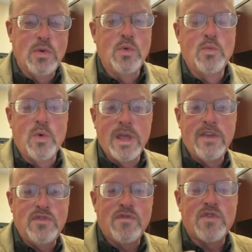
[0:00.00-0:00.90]

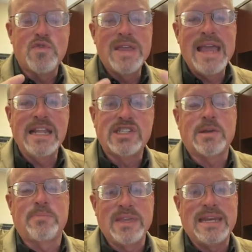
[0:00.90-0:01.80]
if you've created
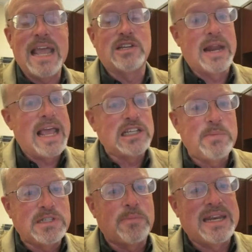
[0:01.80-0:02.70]
something tangible, it has to be
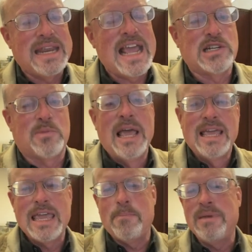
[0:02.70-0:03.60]
something tangible. It
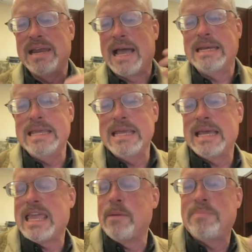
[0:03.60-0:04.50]
can't be an idea, it
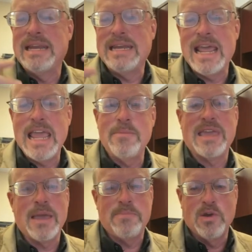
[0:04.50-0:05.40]
can't be a name, it
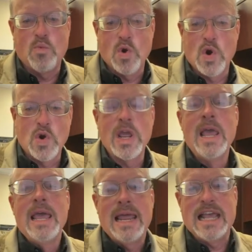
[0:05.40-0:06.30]
can't be a word.
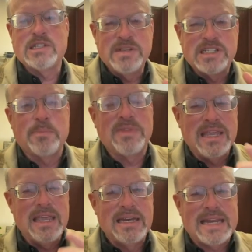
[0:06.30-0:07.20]
It has to be something
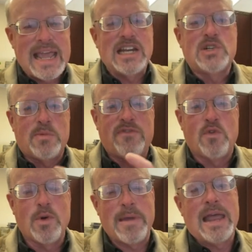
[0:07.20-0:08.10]
in tangible
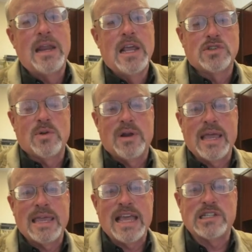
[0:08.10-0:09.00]
format. So
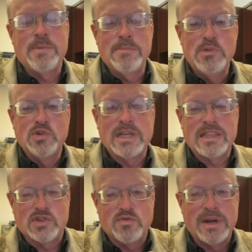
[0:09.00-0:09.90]
like it has to be music
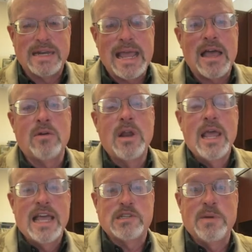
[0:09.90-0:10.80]
that's written down,
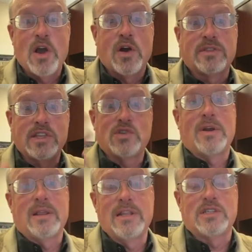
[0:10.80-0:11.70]
it has to be art that's
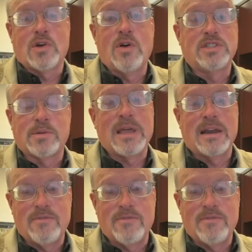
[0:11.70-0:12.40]
on some kind of a